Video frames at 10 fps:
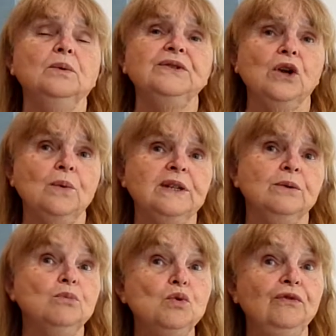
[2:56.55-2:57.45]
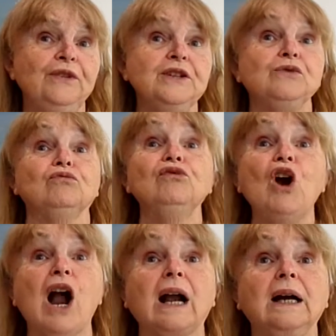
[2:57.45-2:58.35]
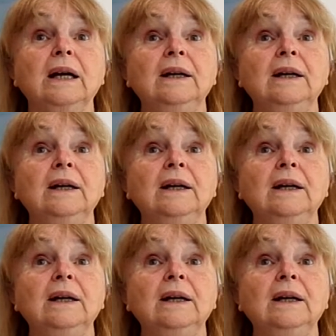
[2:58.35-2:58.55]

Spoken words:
was going to move this rock